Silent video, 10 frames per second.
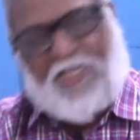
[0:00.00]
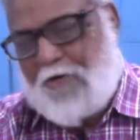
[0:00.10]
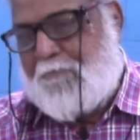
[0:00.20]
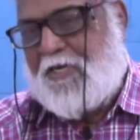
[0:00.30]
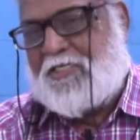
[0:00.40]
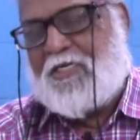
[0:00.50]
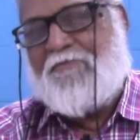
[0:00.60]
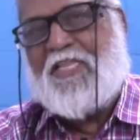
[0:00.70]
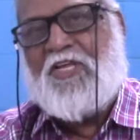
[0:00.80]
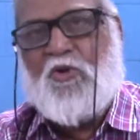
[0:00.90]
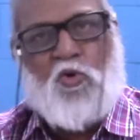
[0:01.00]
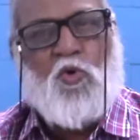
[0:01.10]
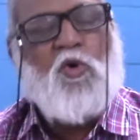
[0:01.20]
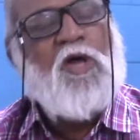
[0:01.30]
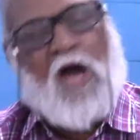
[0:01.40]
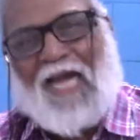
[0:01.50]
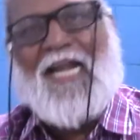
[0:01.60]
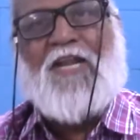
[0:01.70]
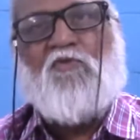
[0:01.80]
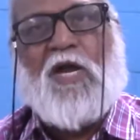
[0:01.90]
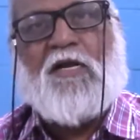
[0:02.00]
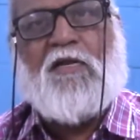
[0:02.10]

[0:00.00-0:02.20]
chief minister, whether you or anyone,